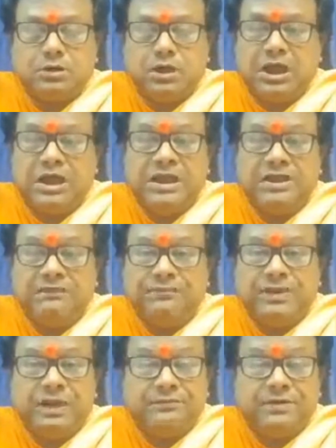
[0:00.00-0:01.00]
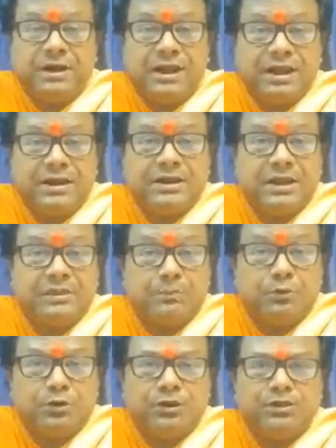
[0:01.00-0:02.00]
I have never had a
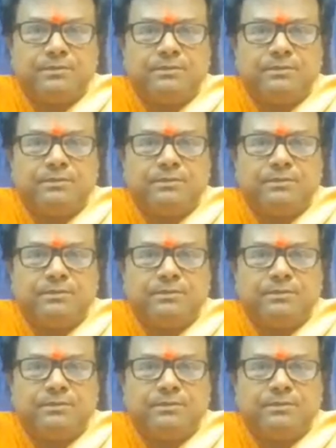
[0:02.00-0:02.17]
body.